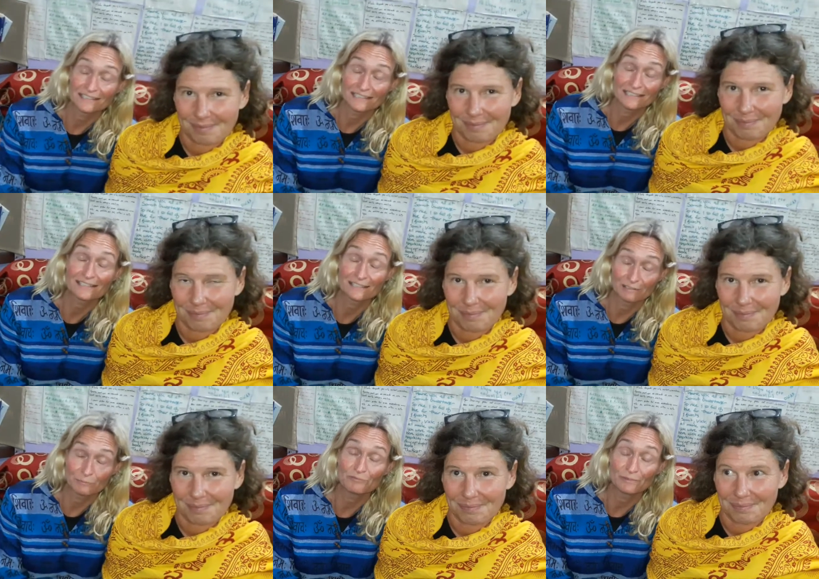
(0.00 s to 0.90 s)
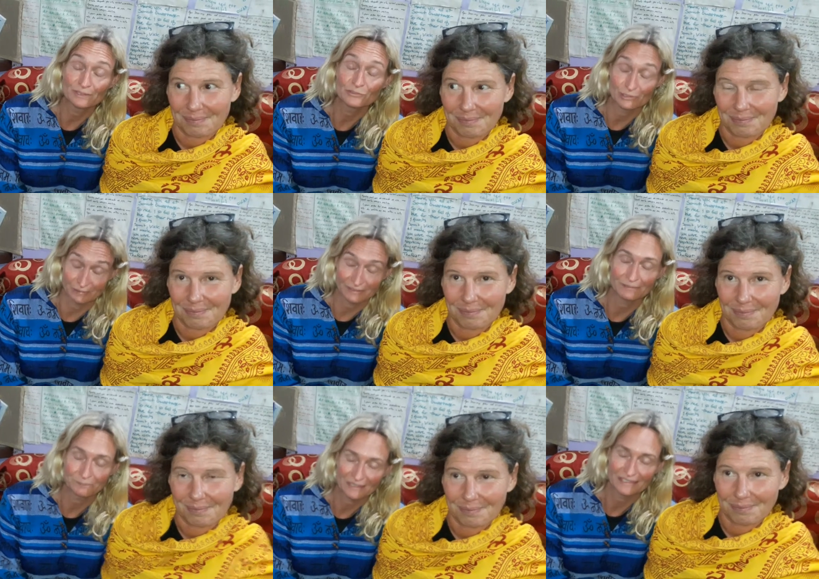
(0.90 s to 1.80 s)
Speaker 1: it's, it's
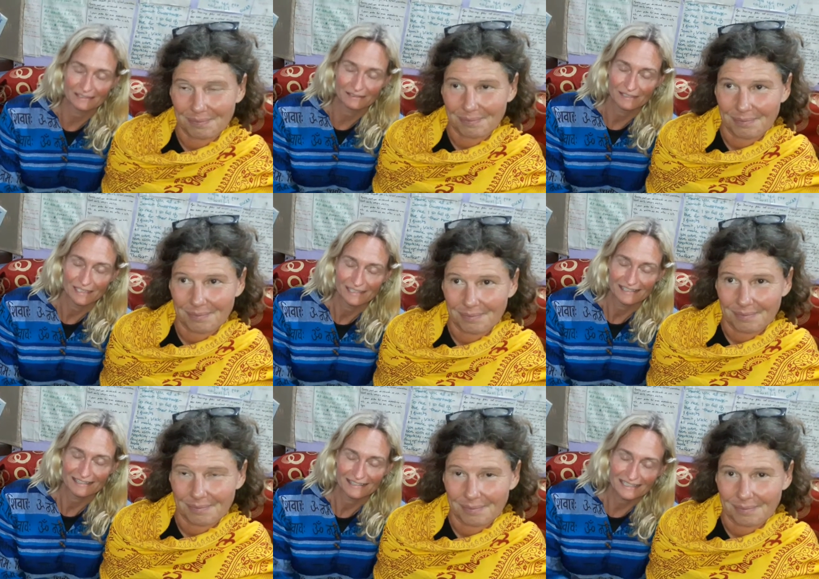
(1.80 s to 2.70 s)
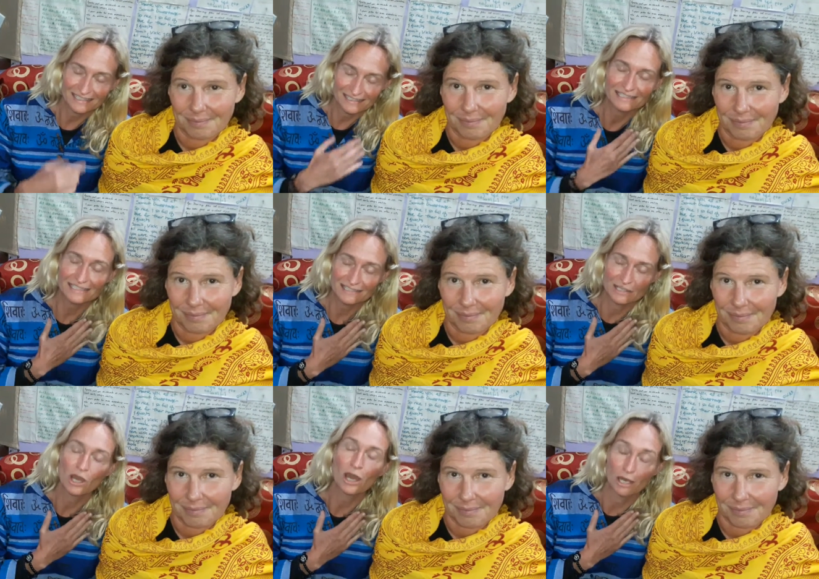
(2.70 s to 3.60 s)
uh, it's
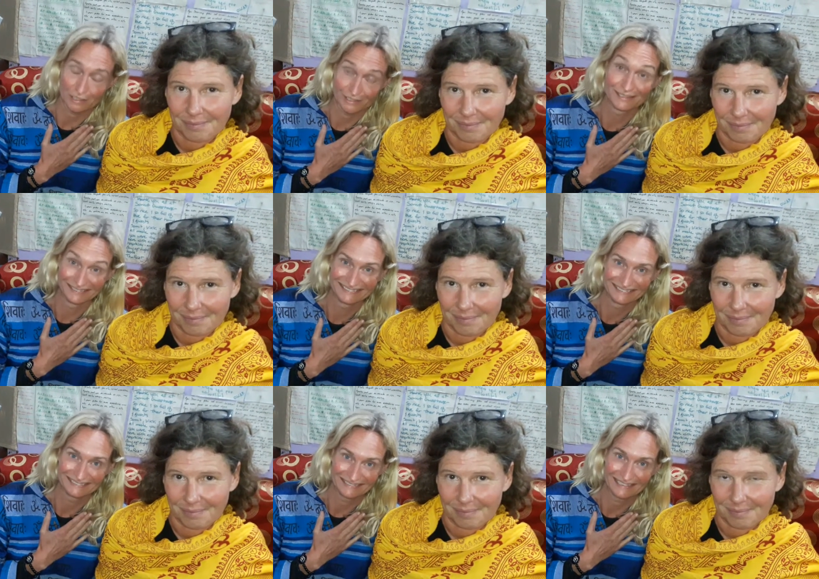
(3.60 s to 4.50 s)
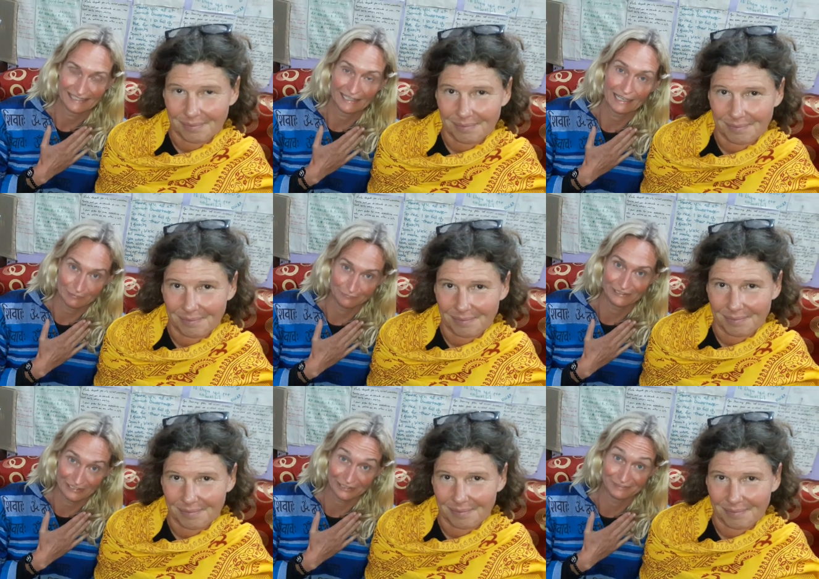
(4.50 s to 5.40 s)
the heart and love
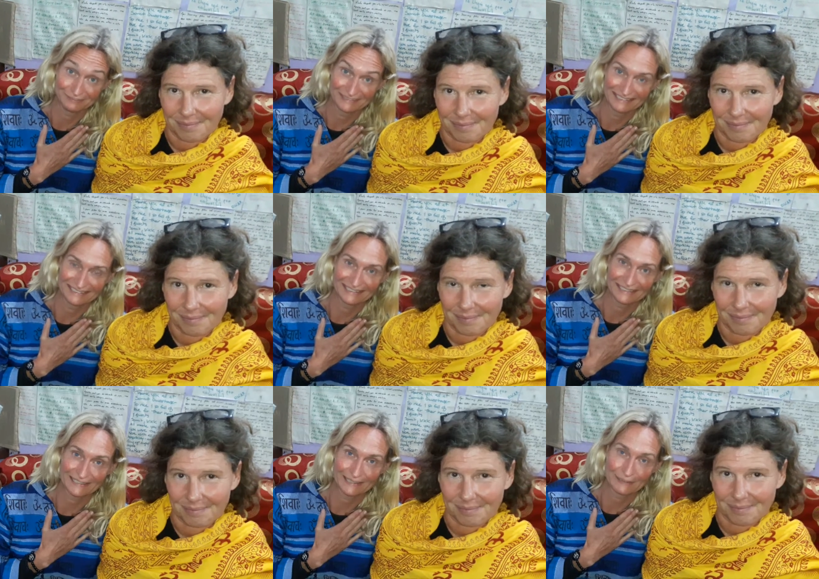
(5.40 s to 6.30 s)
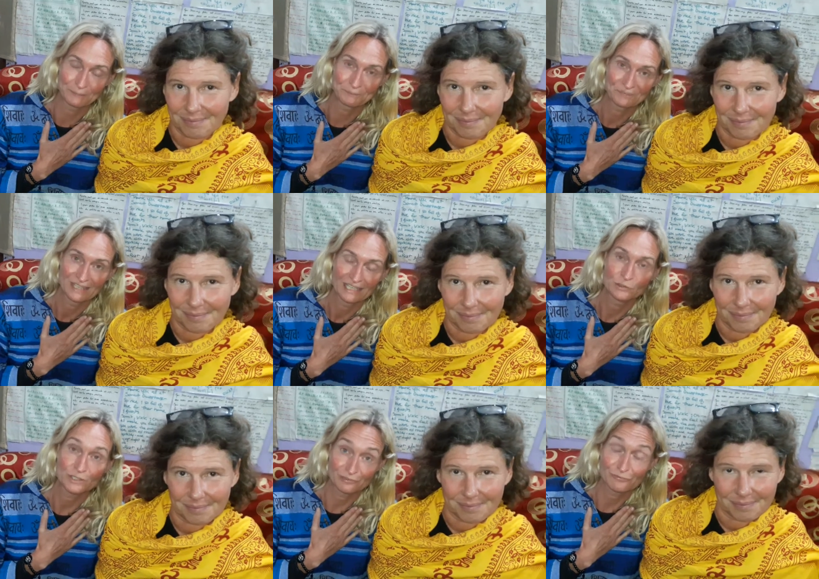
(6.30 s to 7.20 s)
here. And uh,
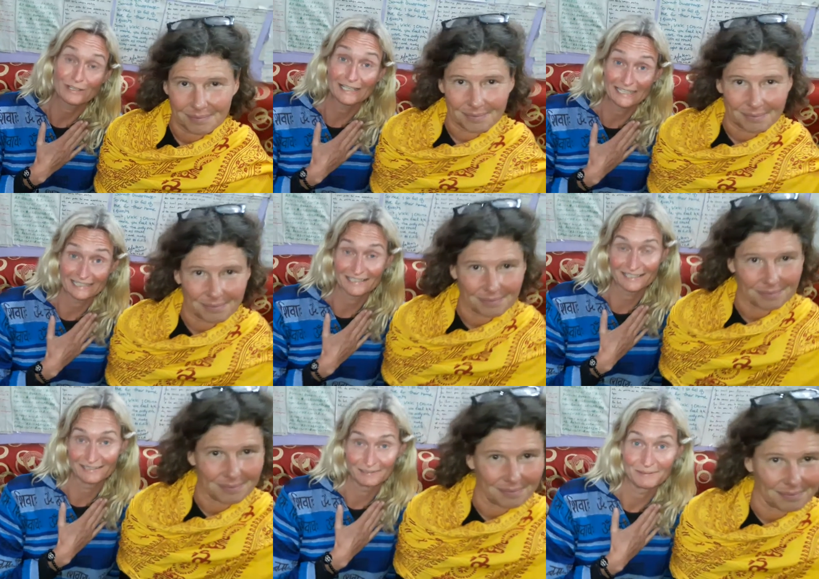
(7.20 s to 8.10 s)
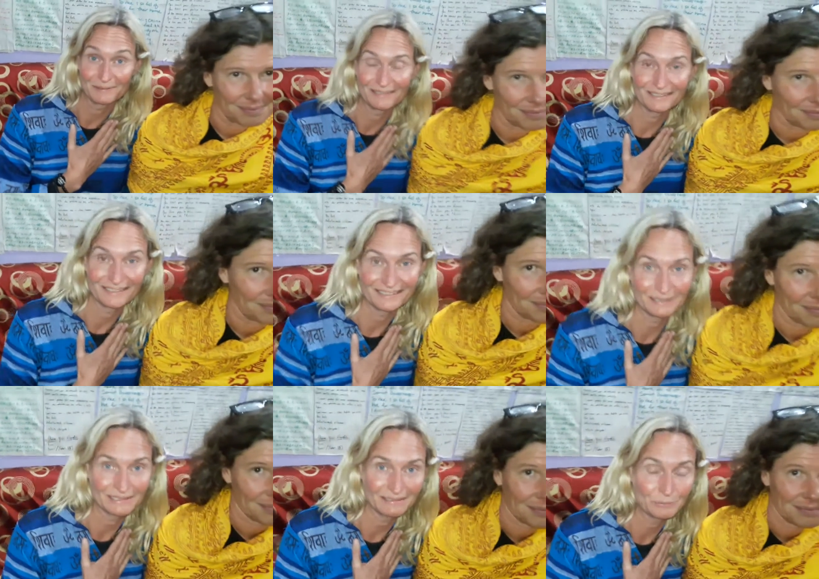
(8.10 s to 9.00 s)
you can feel it
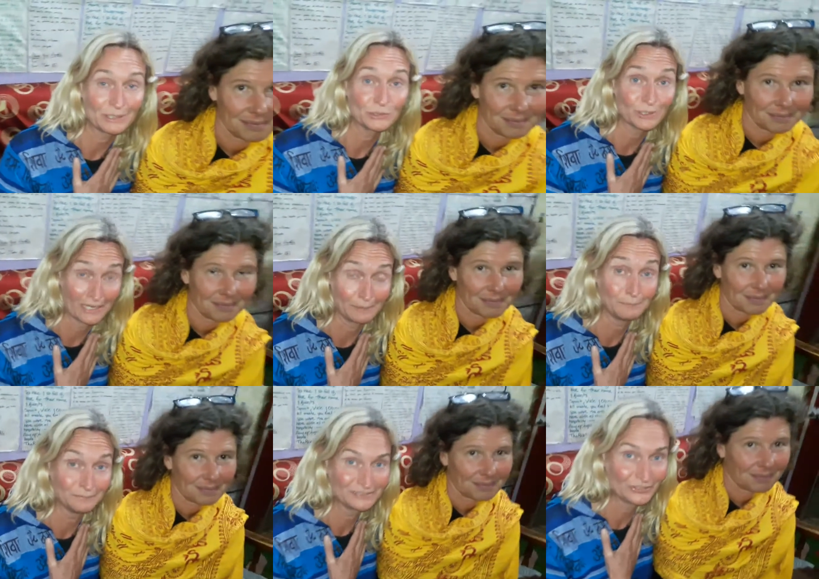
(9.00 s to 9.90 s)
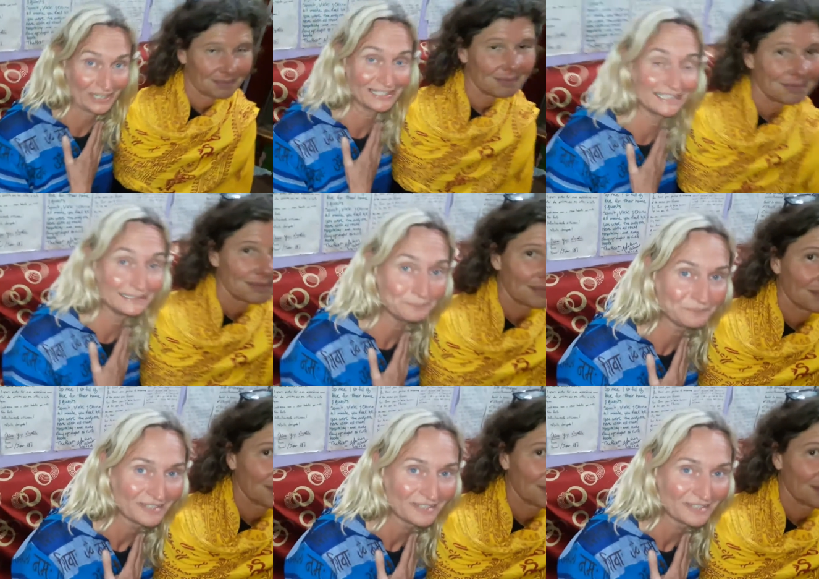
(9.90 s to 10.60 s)
when you come directly.